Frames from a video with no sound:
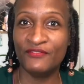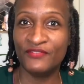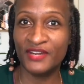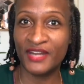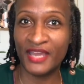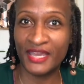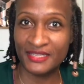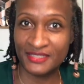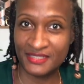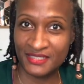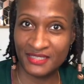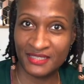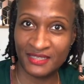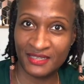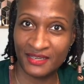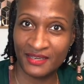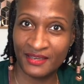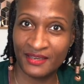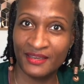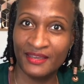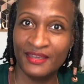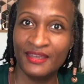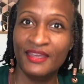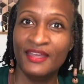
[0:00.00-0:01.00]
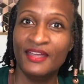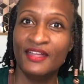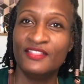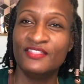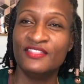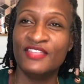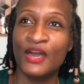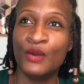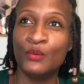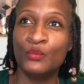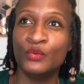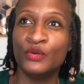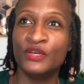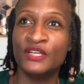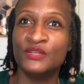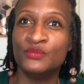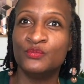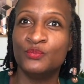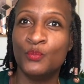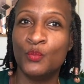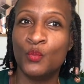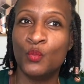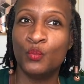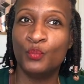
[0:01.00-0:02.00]
an idea that would
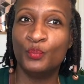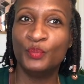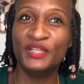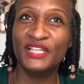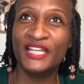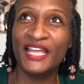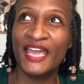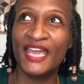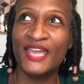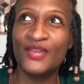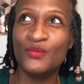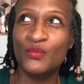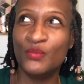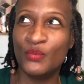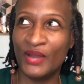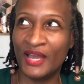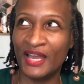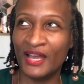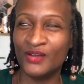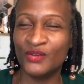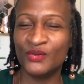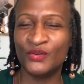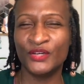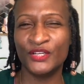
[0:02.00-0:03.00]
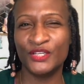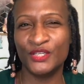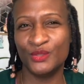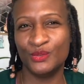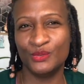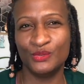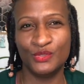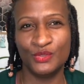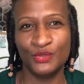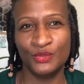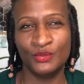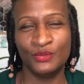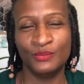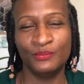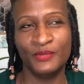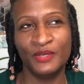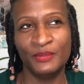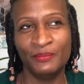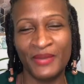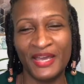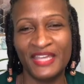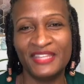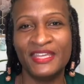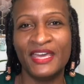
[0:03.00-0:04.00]
play well on YouTube,
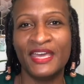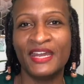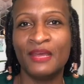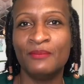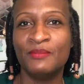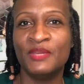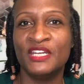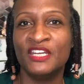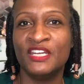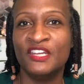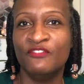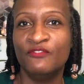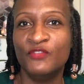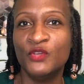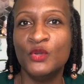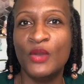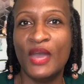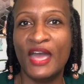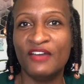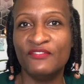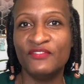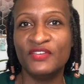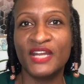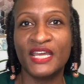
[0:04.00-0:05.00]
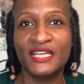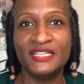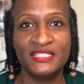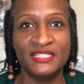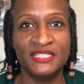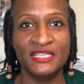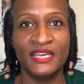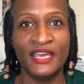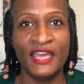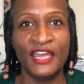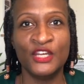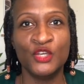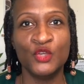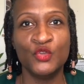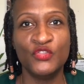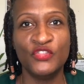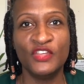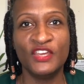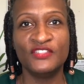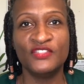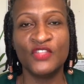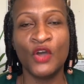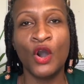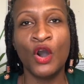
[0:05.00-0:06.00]
by that I mean if you have an idea and you
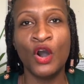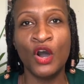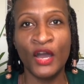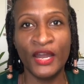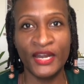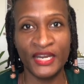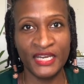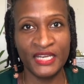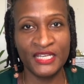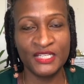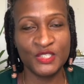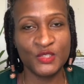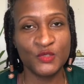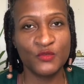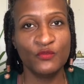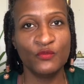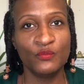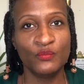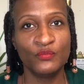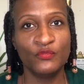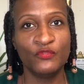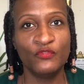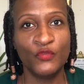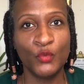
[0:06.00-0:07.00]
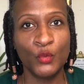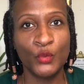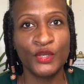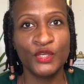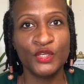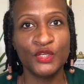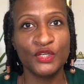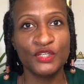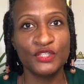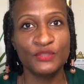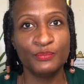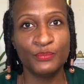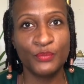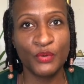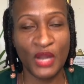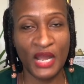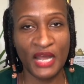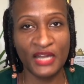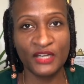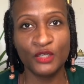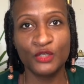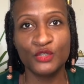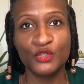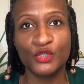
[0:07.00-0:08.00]
think the audience for your
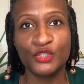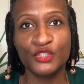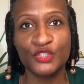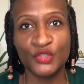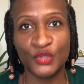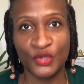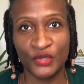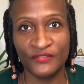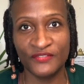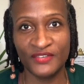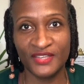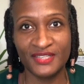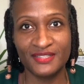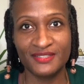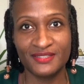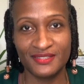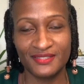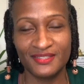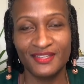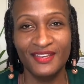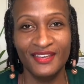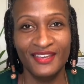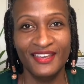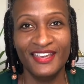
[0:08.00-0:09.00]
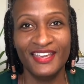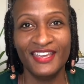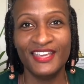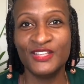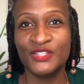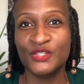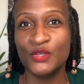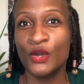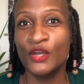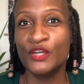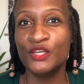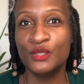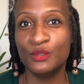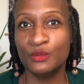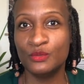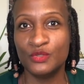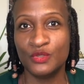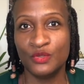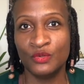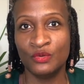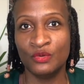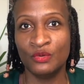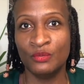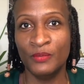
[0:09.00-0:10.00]
product or service is on
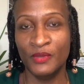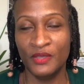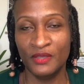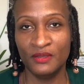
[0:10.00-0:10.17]
YouTube,